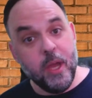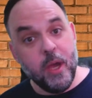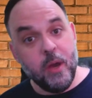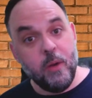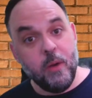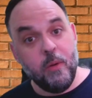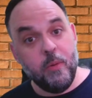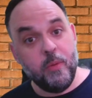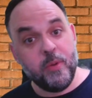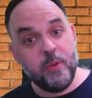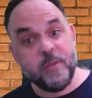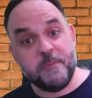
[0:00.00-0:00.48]

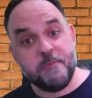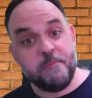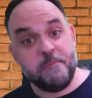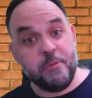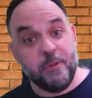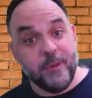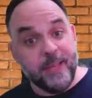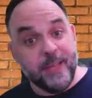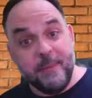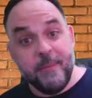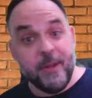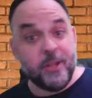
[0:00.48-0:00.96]
what was
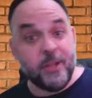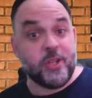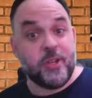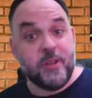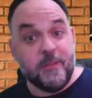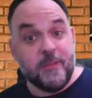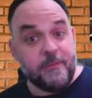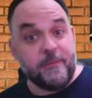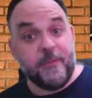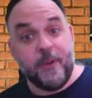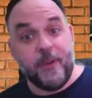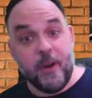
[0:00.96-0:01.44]
pretty much
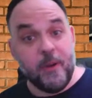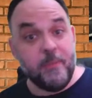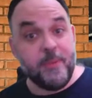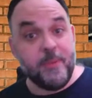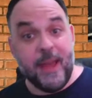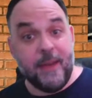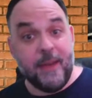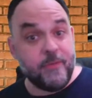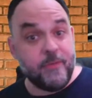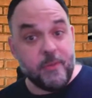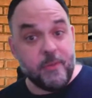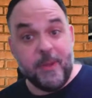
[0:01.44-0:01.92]
confirmed
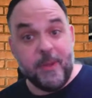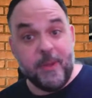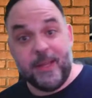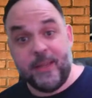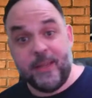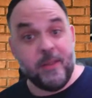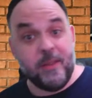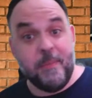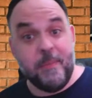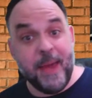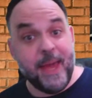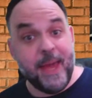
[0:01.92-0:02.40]
after Money
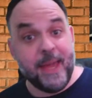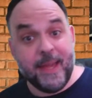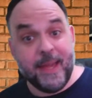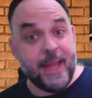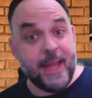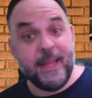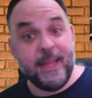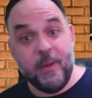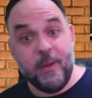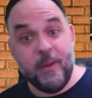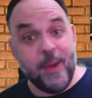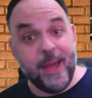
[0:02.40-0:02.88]
in the Bank
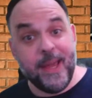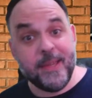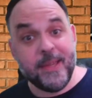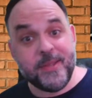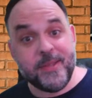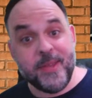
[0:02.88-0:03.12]
anyways,